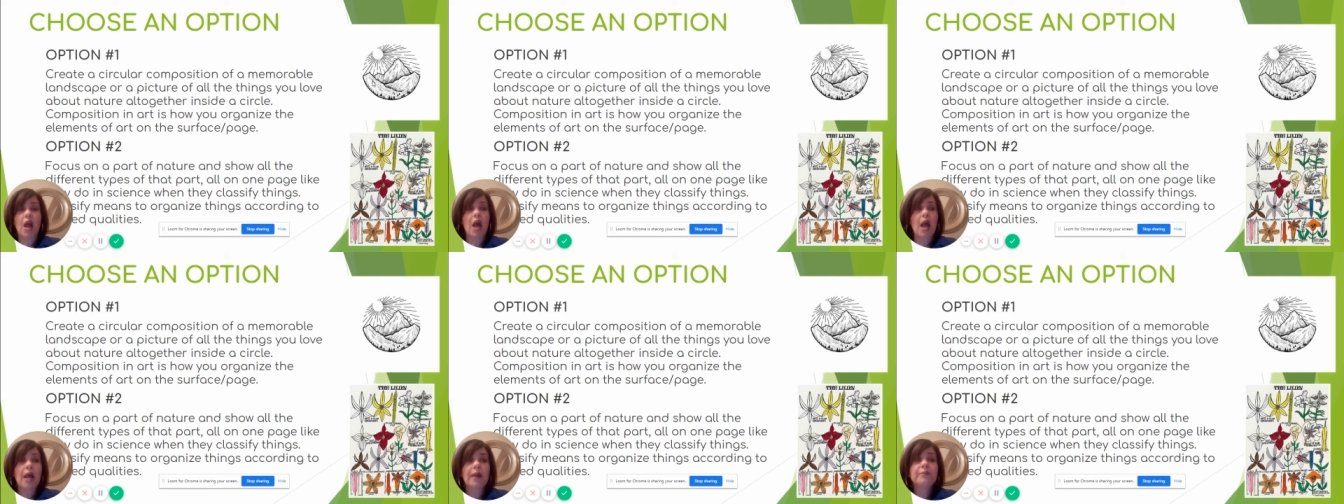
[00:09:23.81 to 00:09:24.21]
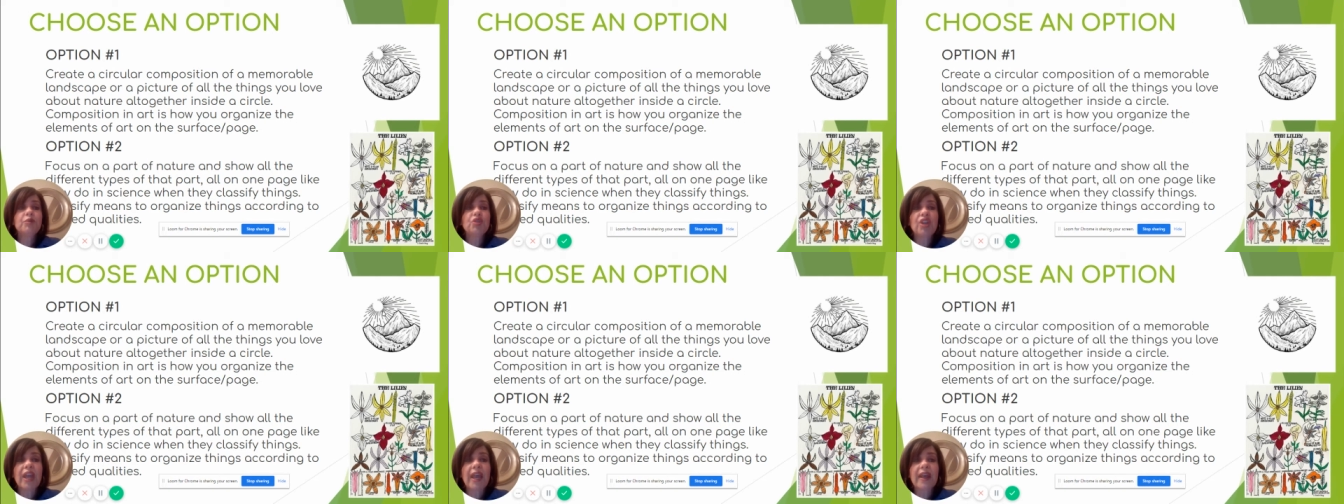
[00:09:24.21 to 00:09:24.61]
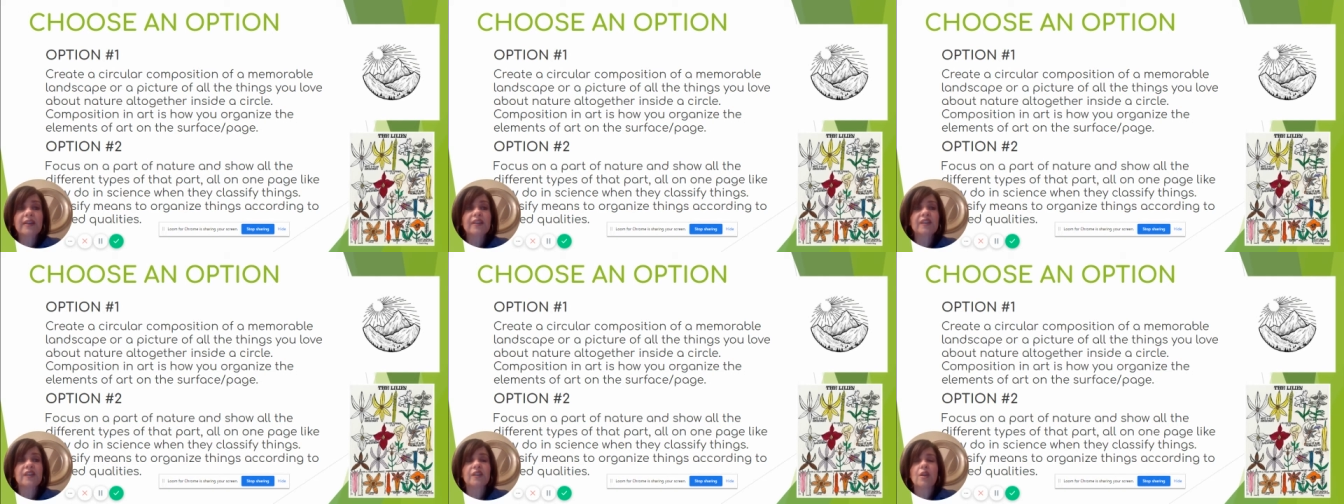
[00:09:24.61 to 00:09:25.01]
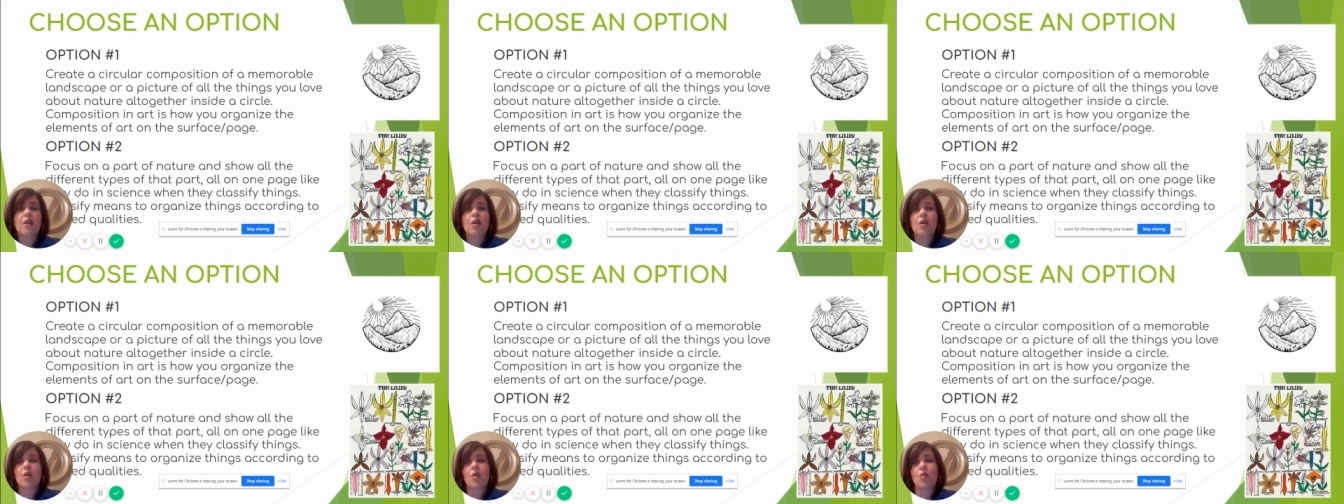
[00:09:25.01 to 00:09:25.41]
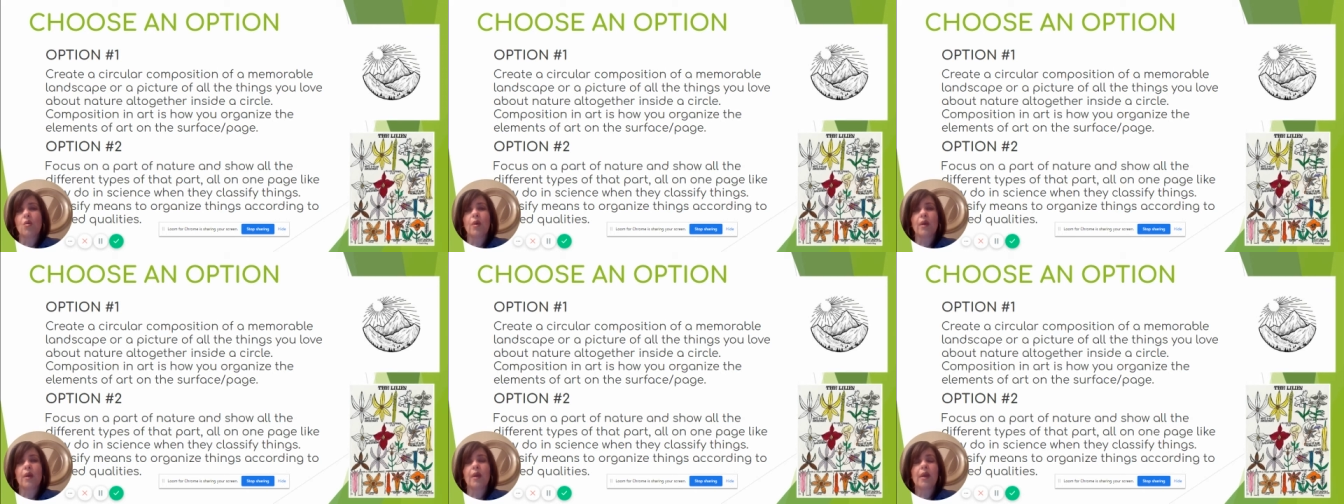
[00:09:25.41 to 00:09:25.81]
objects
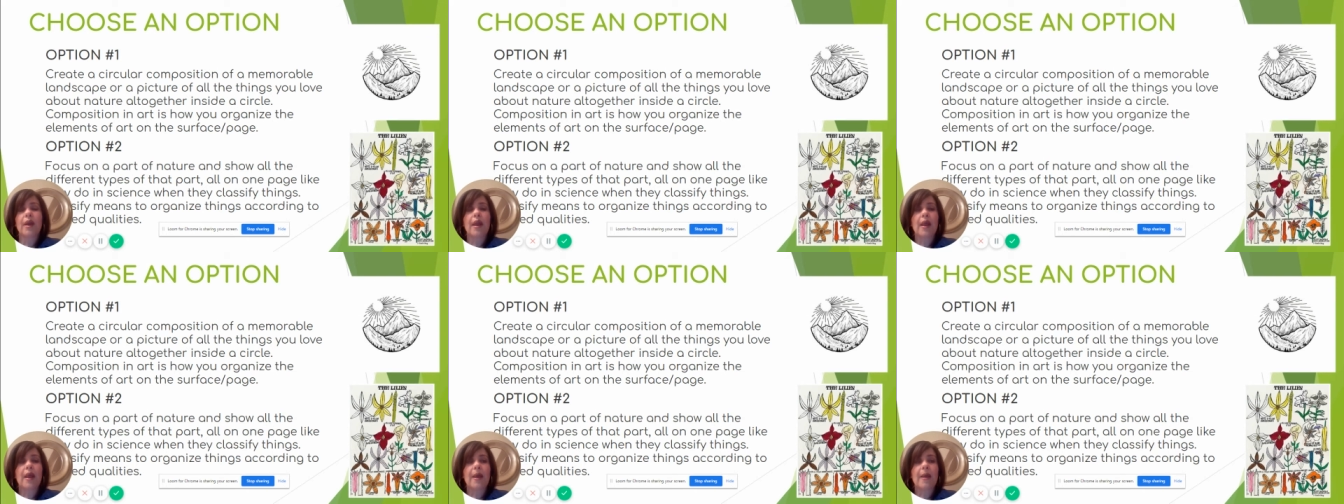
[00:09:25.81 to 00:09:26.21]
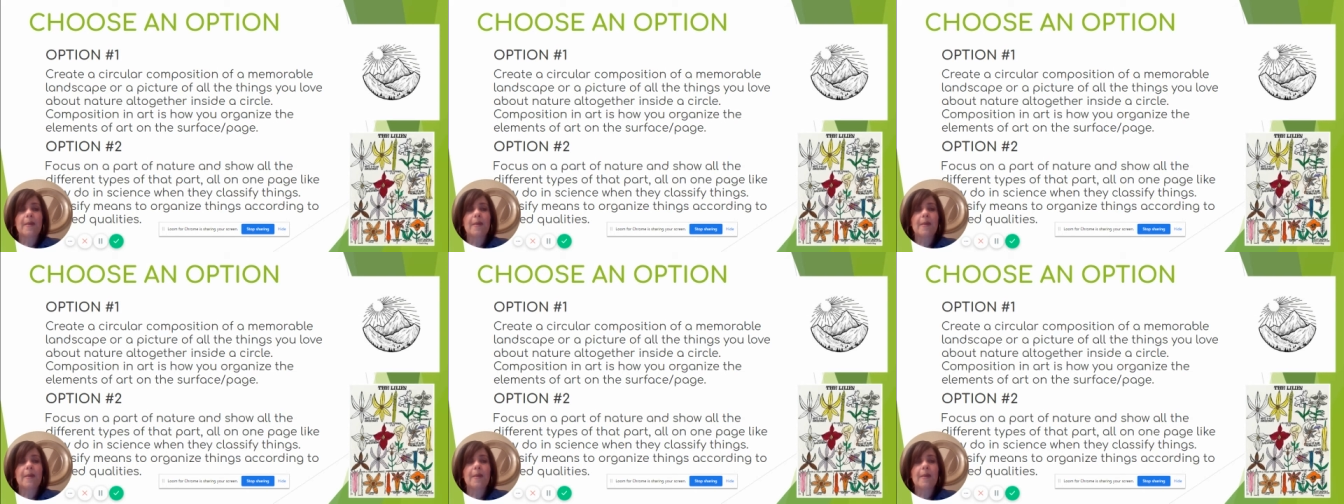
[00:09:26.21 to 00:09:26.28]
or